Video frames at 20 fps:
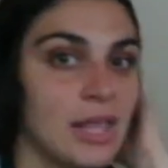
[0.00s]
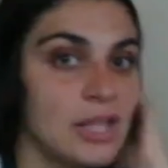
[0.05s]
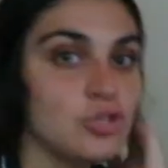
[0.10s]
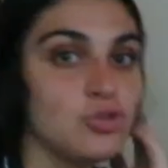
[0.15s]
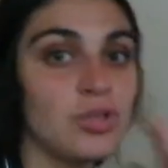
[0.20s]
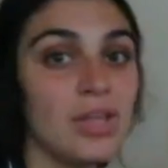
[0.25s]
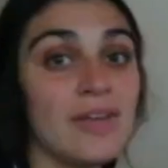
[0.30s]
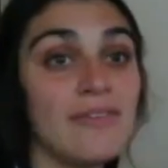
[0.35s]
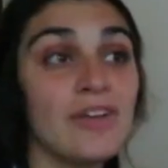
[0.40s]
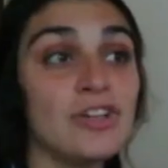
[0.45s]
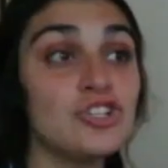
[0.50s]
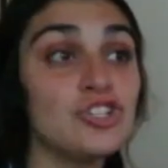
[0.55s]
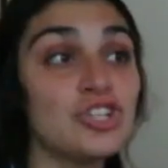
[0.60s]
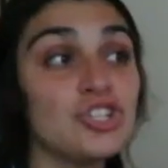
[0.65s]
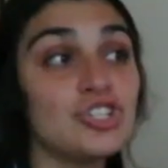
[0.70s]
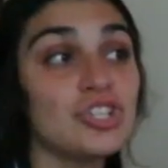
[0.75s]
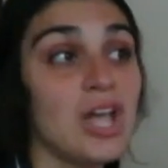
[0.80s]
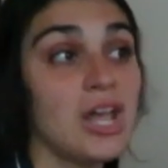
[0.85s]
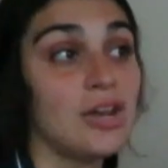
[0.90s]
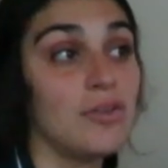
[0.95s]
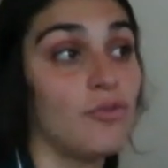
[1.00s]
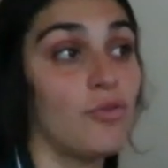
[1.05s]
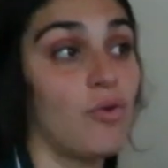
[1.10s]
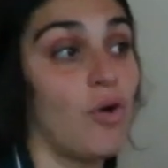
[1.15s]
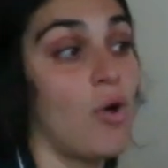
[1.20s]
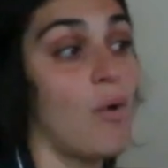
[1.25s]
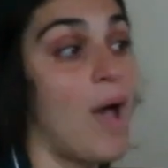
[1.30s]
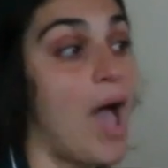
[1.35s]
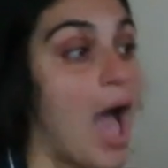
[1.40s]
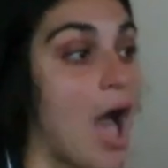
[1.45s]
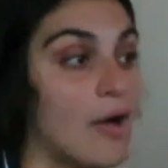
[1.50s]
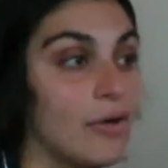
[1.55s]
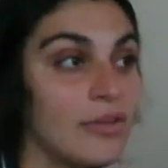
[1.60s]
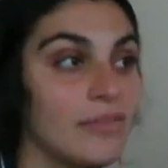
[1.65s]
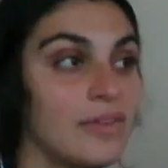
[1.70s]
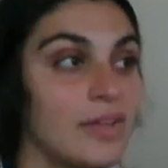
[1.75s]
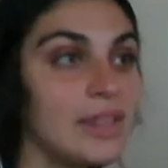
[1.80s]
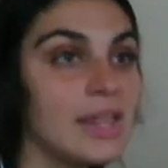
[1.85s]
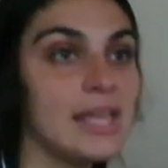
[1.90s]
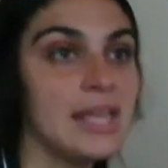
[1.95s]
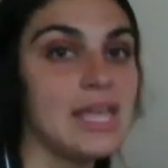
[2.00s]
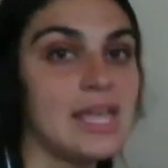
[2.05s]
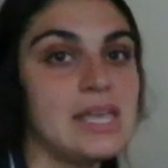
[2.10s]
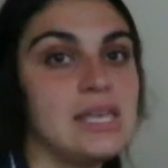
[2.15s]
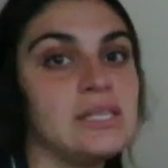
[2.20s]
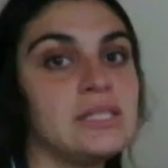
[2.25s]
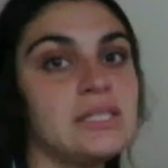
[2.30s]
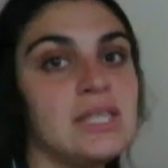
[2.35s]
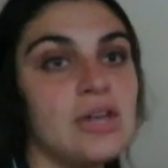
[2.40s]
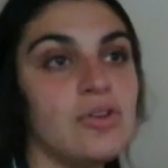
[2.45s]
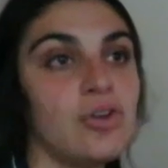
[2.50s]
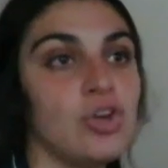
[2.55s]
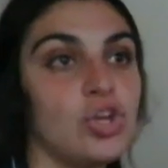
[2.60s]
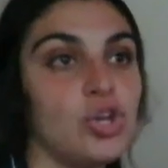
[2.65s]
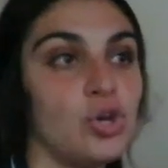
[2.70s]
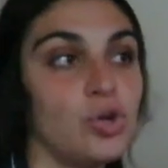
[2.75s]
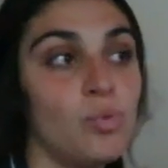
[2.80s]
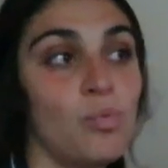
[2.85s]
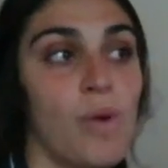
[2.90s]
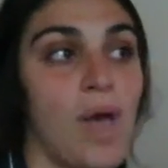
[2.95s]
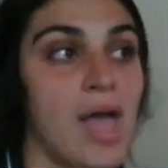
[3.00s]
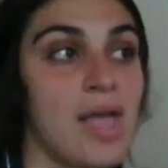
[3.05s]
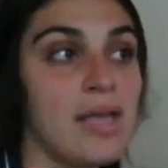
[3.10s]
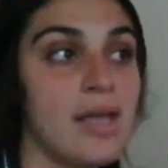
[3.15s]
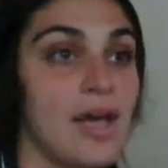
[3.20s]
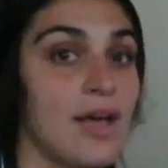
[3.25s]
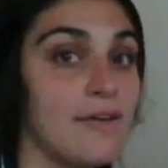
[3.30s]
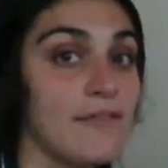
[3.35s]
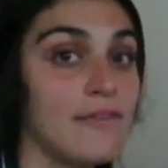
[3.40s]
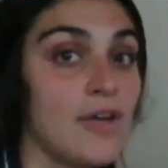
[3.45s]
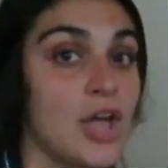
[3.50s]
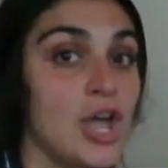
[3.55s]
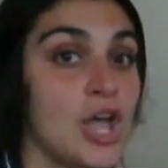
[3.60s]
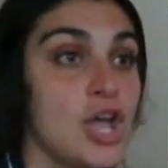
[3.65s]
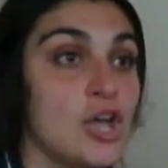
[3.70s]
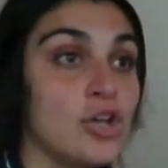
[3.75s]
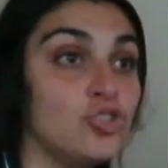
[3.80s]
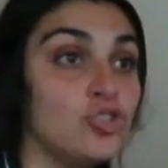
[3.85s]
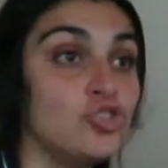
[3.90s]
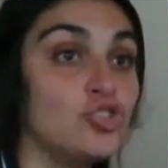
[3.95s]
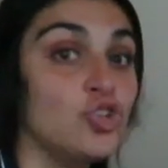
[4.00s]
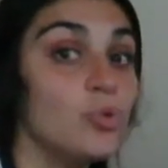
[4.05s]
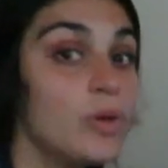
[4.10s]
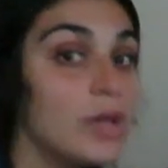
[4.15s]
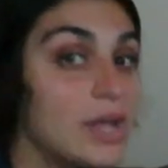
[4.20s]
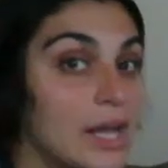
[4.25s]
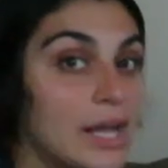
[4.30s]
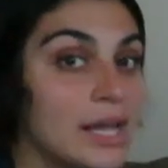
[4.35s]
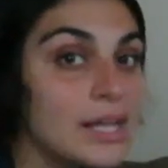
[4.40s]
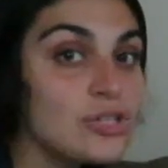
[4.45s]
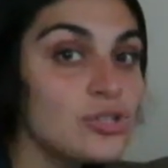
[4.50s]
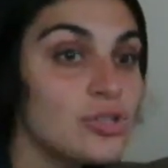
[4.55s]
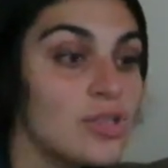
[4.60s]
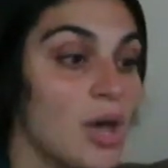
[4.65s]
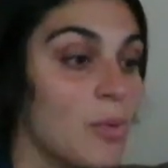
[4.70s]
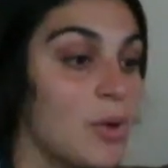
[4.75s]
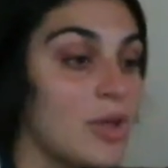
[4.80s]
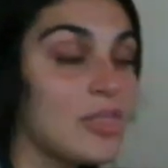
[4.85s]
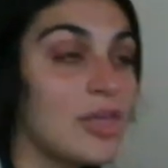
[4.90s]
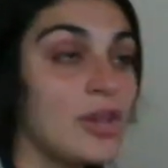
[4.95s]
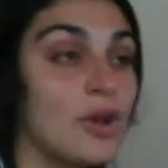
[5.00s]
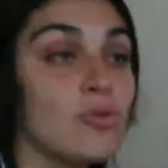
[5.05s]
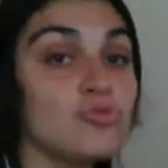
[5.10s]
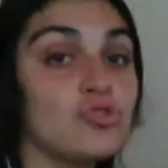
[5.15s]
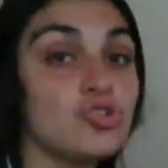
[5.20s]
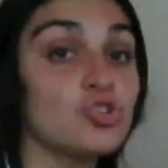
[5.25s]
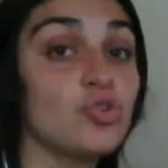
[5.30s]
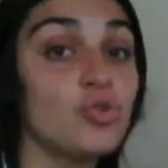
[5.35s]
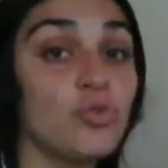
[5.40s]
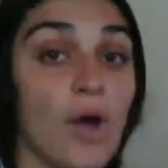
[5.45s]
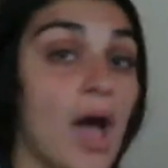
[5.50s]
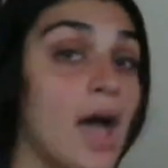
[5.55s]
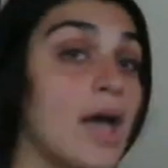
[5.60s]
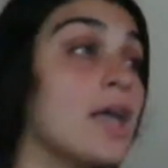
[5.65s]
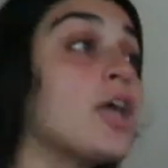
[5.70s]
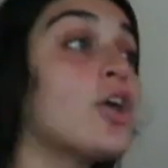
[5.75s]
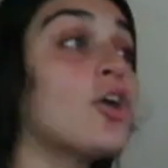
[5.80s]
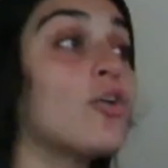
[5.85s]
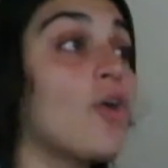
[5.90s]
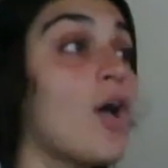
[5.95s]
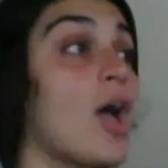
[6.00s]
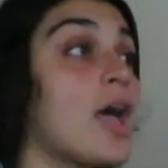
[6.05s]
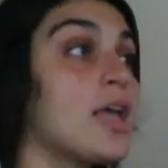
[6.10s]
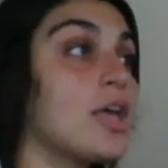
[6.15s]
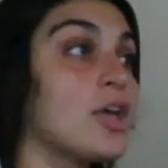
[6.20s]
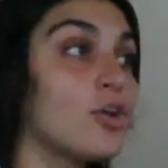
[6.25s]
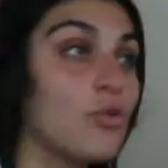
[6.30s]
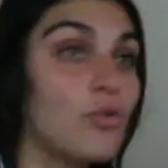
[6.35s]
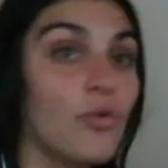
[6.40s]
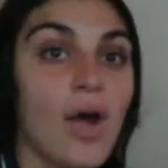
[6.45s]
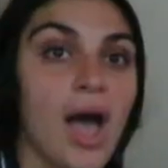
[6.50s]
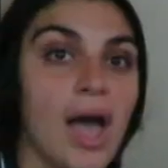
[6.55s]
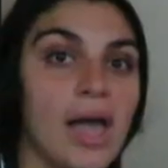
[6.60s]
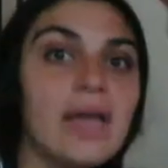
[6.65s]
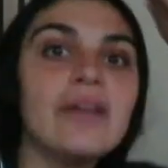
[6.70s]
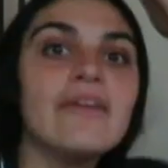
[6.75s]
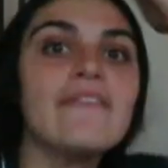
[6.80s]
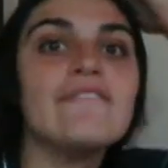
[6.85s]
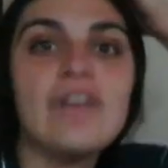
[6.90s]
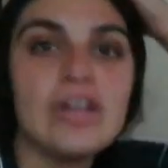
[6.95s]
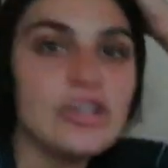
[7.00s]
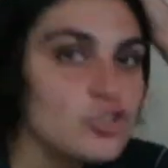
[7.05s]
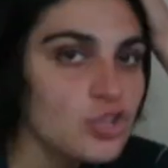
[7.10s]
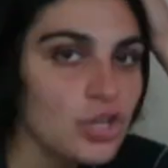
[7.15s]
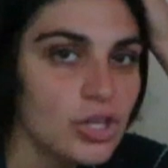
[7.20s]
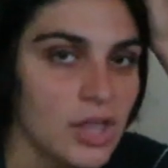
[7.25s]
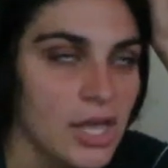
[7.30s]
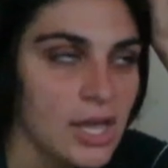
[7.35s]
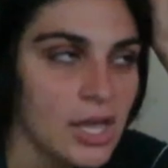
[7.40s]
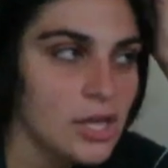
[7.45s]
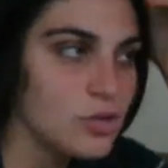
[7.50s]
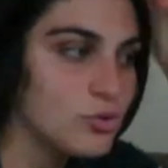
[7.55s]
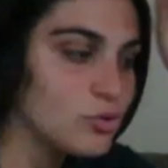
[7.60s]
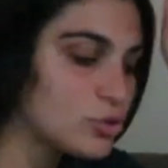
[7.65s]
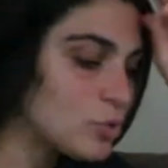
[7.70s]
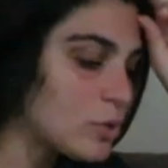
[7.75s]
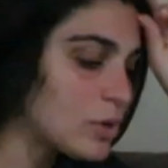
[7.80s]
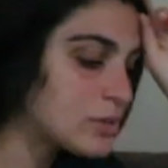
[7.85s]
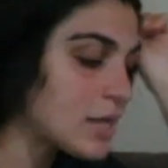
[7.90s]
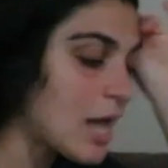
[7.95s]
Like, do they eventually just kind of grow out of it? Like, is there a good way of doing it so that way they don't just cry and cry and cry and eventually they get used to it?